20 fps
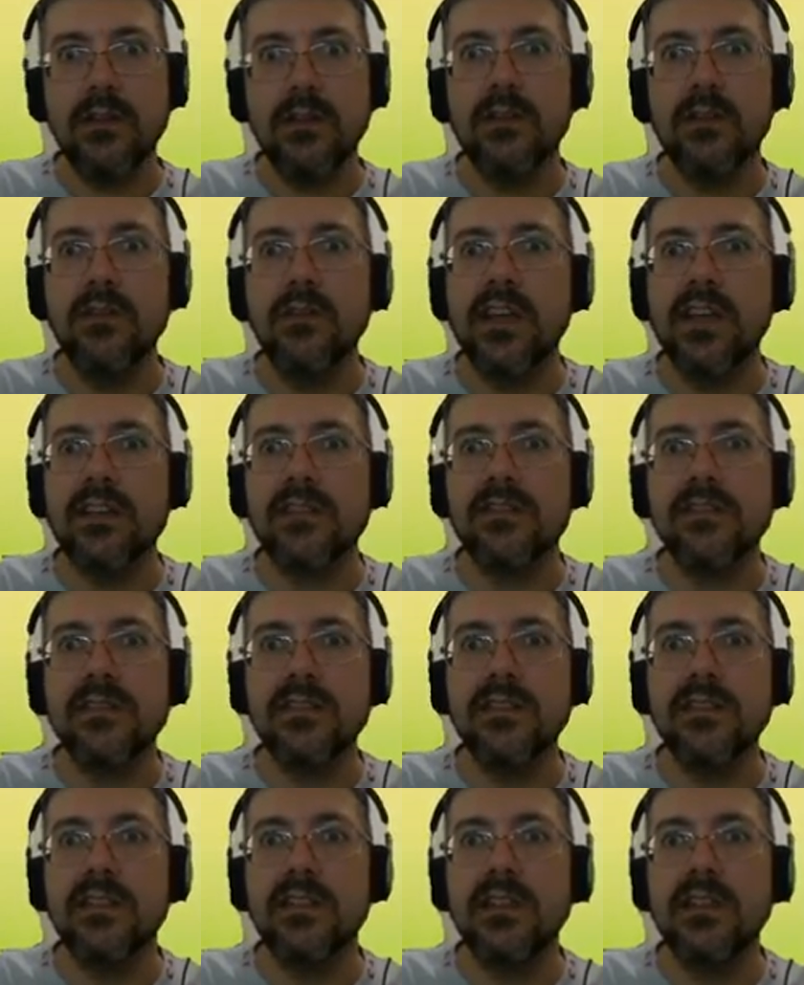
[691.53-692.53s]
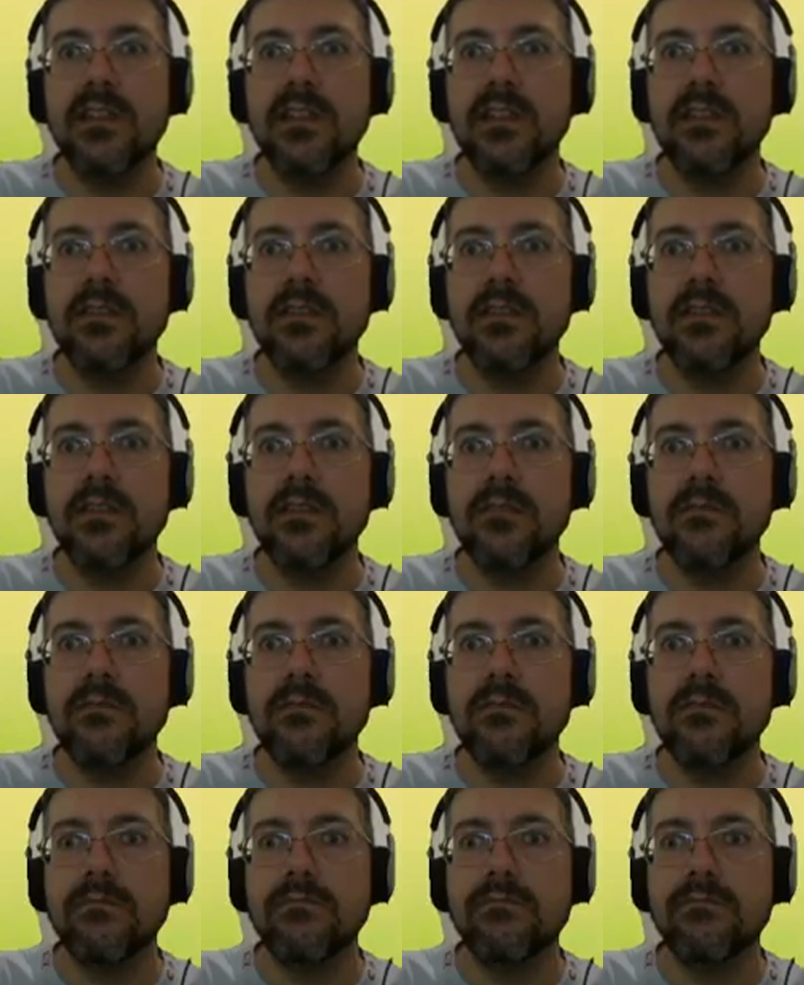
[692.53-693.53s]
You can see,
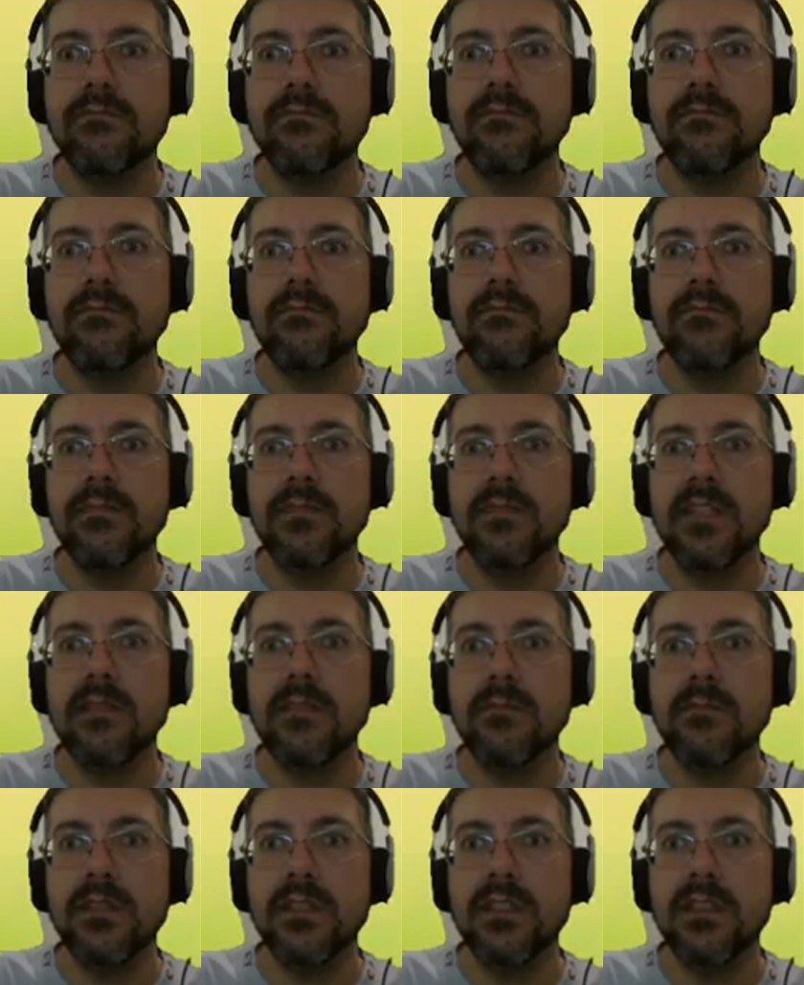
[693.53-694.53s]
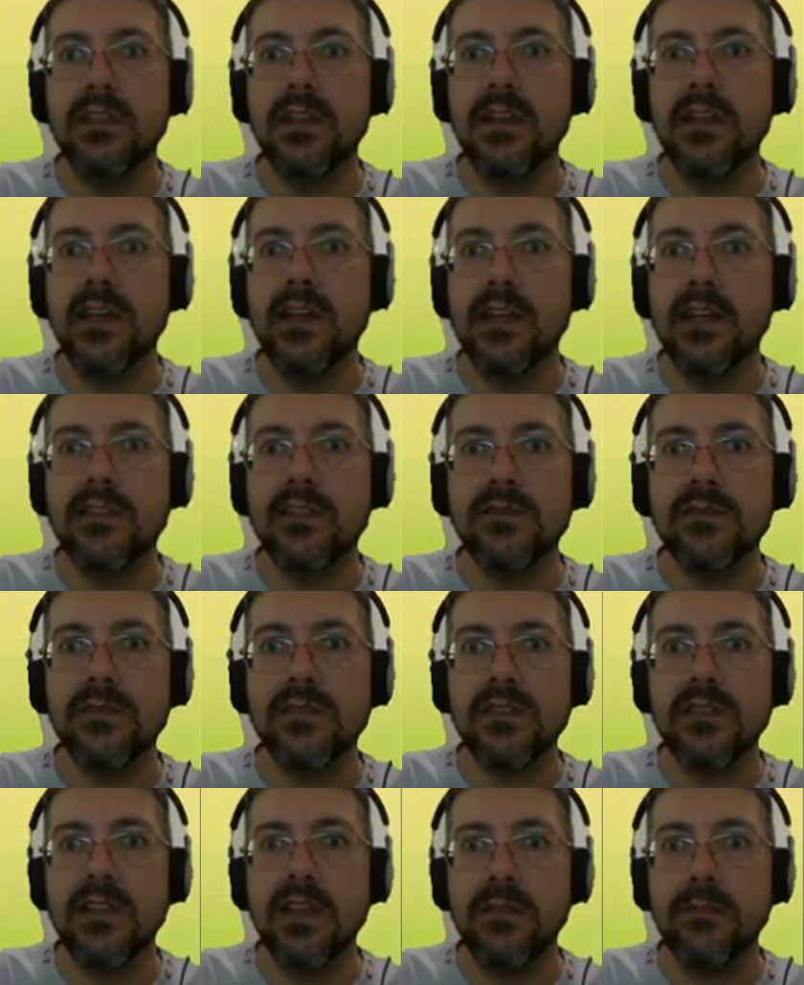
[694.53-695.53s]
let me add
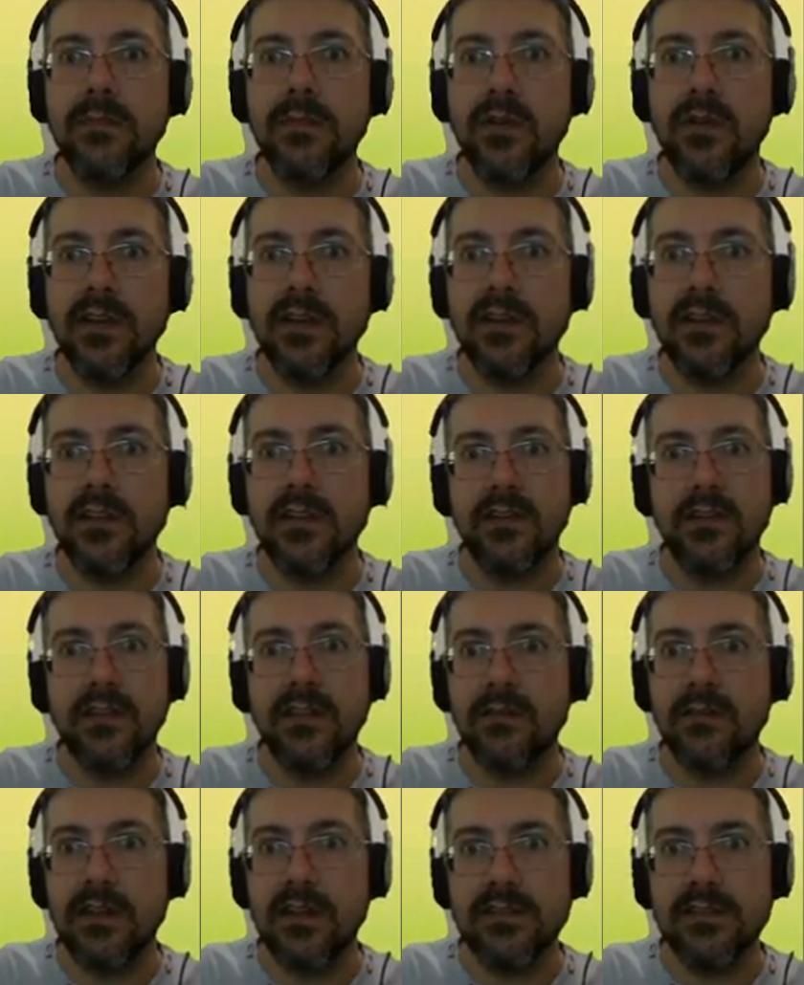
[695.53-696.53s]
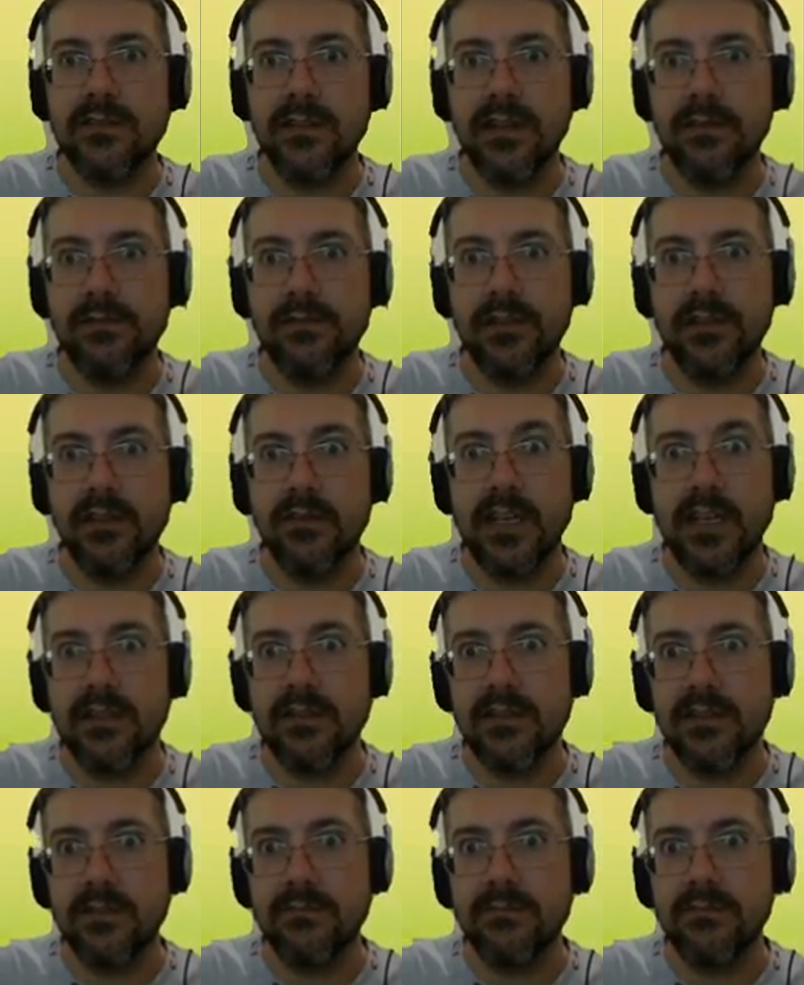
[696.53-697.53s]
sustain point here, otherwise you
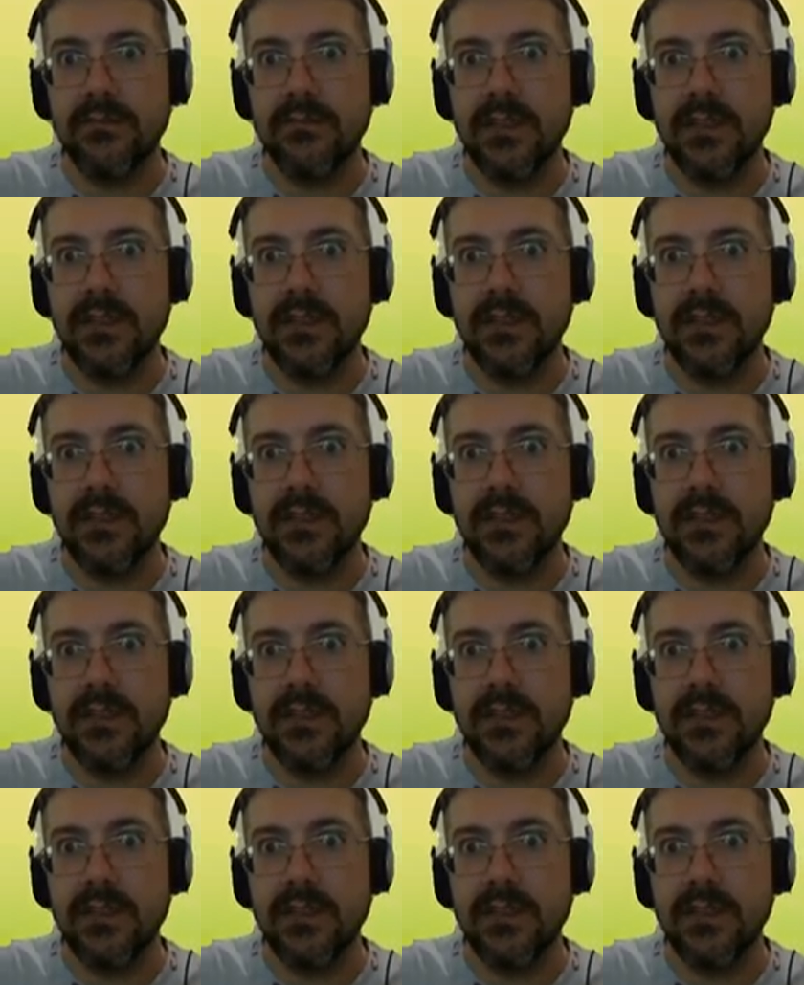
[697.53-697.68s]
can't see.